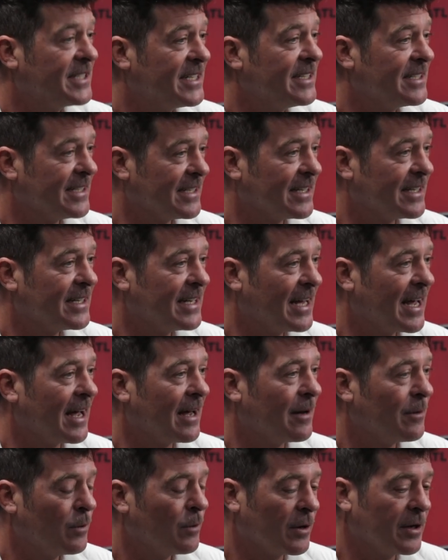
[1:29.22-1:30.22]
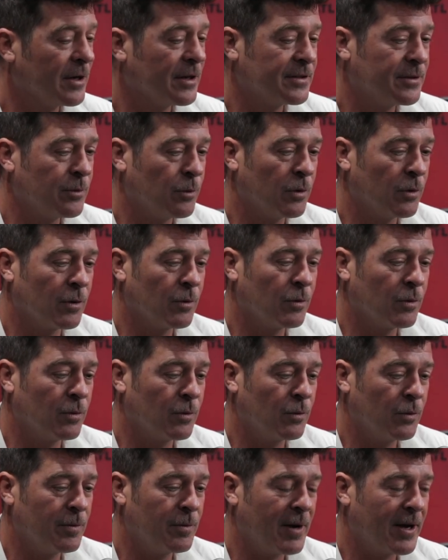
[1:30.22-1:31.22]
teasing okay. it. Yeah, we're gonna we're, we're,
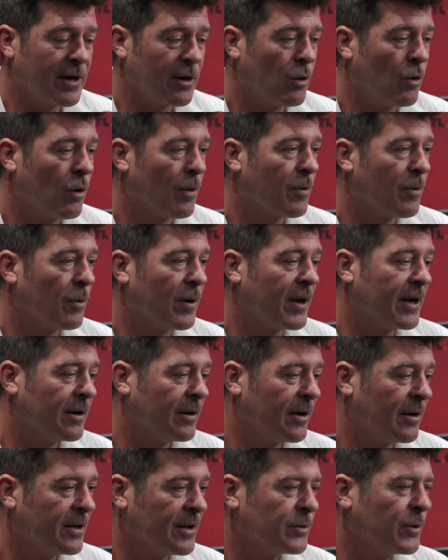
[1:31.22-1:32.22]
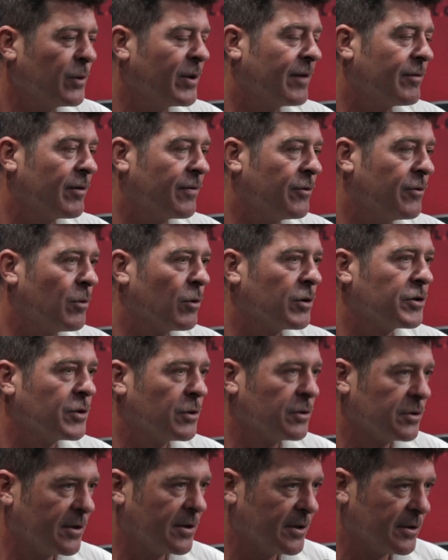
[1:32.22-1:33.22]
we might incorporate it because we only have a few more
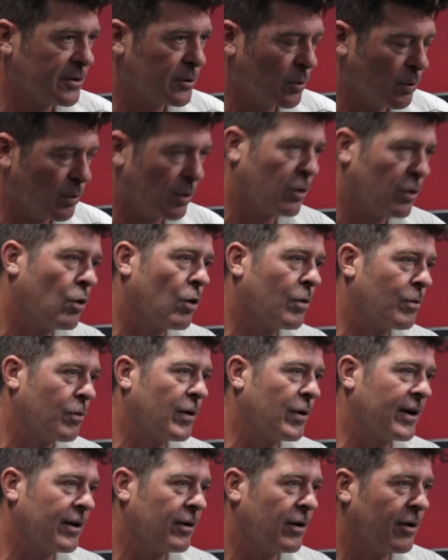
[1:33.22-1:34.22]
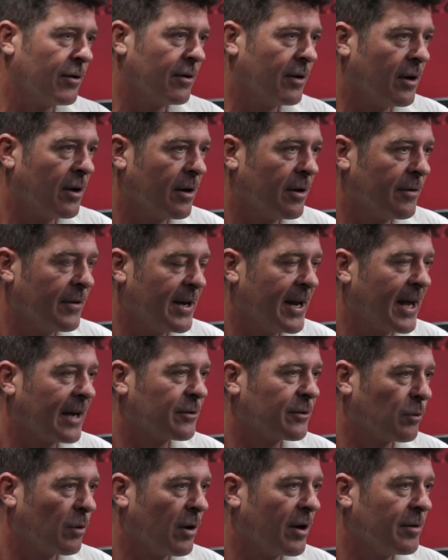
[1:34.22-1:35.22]
shows on this tour. We'll incorporate it on on the
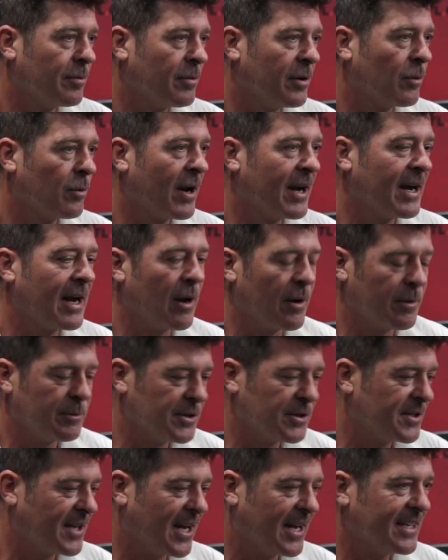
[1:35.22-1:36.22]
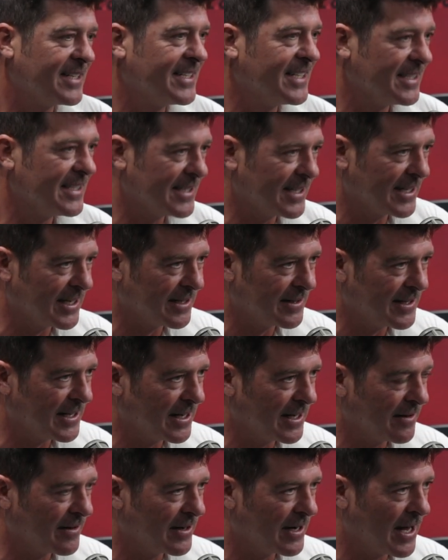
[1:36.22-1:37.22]
next run. But right now, I'm just kind of teasing it at the
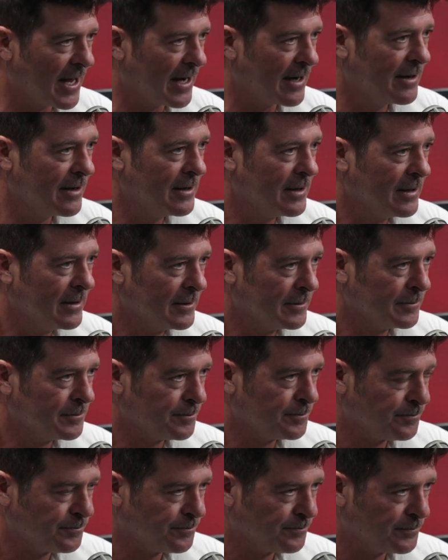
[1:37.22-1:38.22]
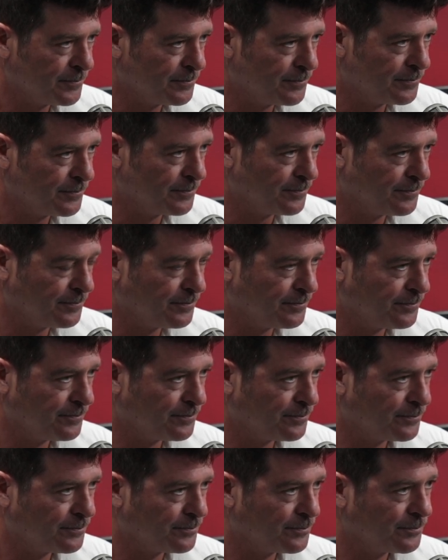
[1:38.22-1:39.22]
end of the night. So
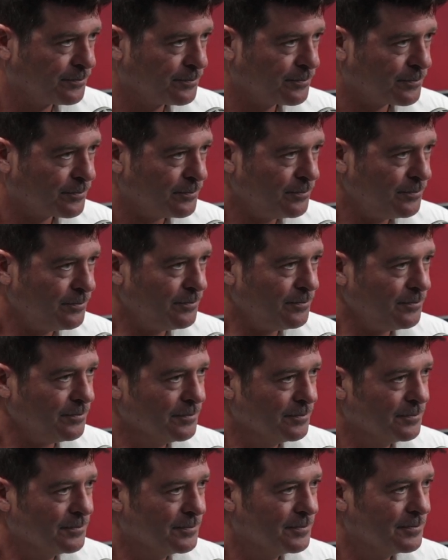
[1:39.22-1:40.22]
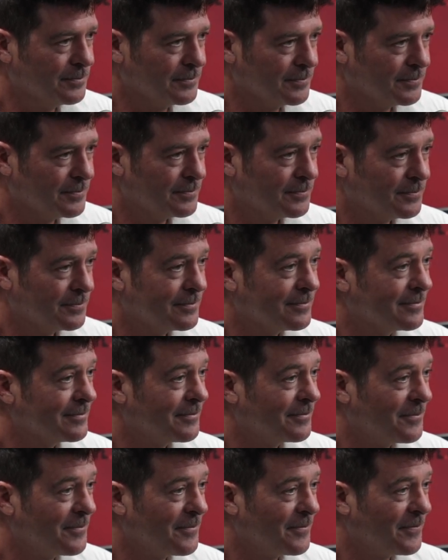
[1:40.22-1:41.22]
it, it's been, what, nearly ten
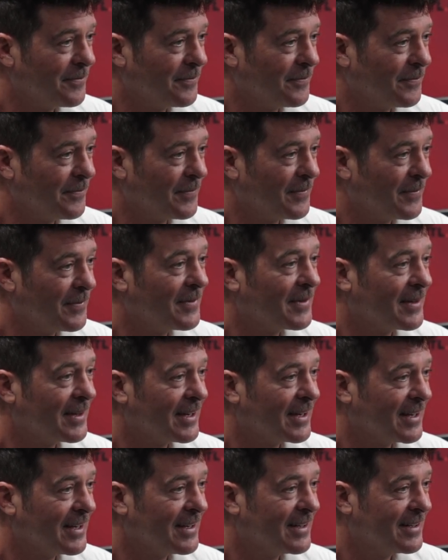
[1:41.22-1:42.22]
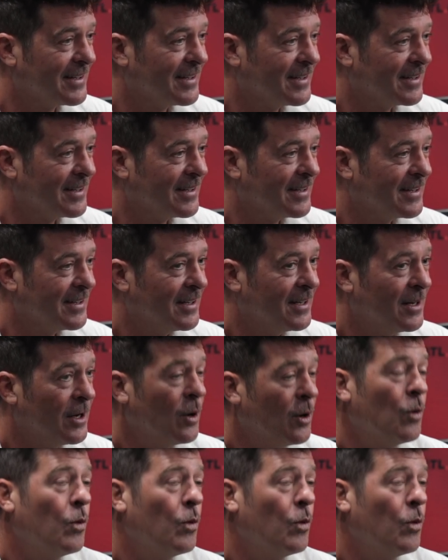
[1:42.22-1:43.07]
years since we've heard from Robin Thicke?